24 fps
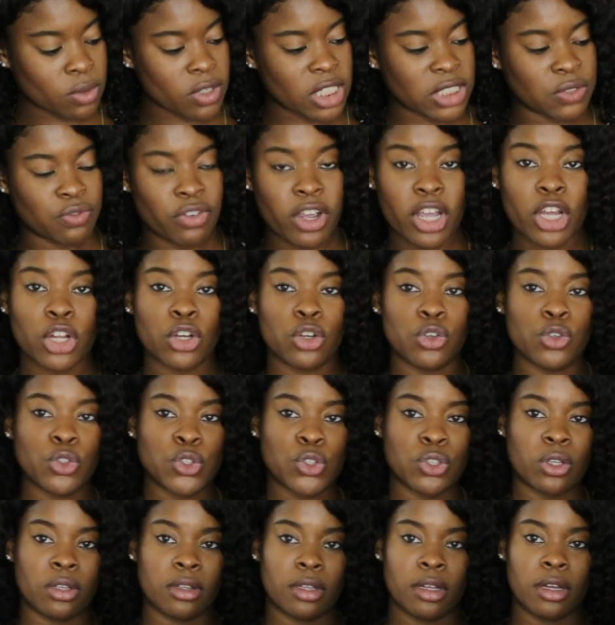one is very
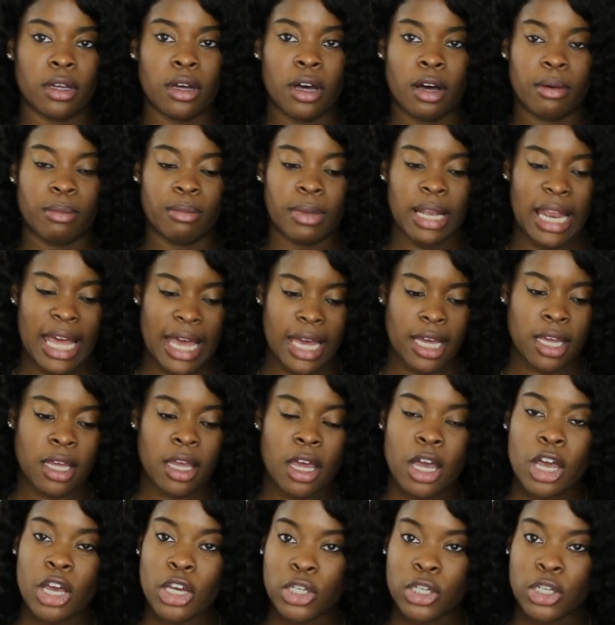loose on the um, leg,